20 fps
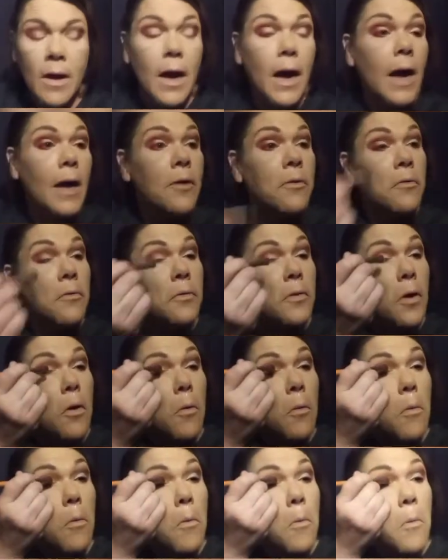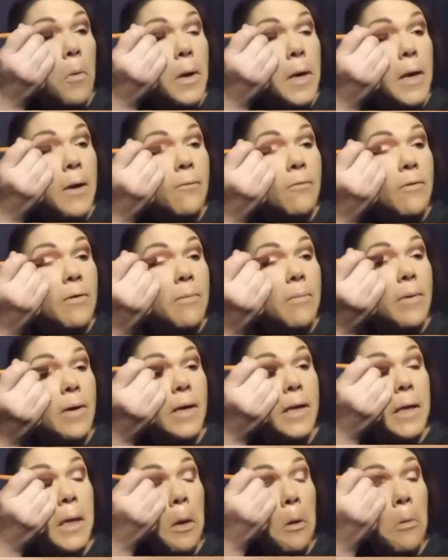I don't know what
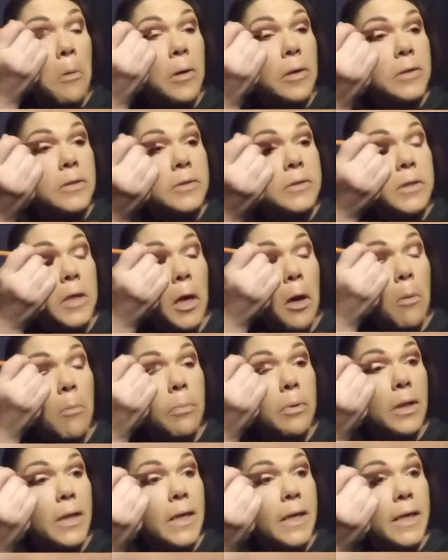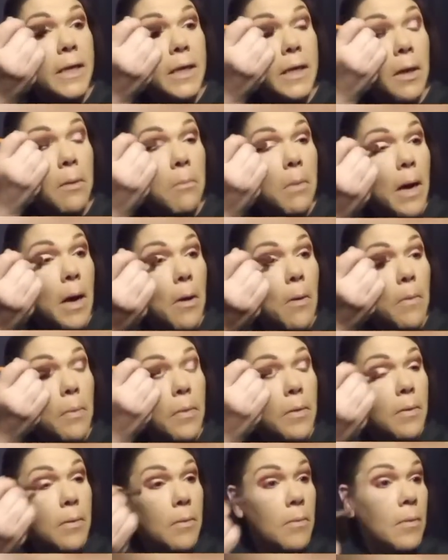everybody was complaining about
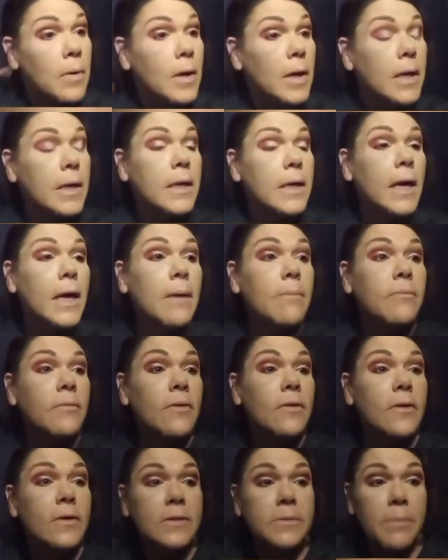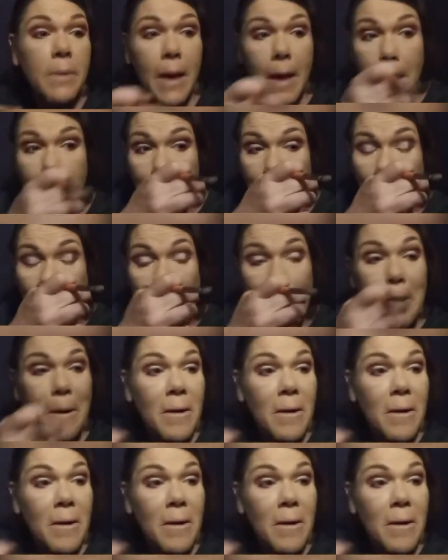when it came to this palette.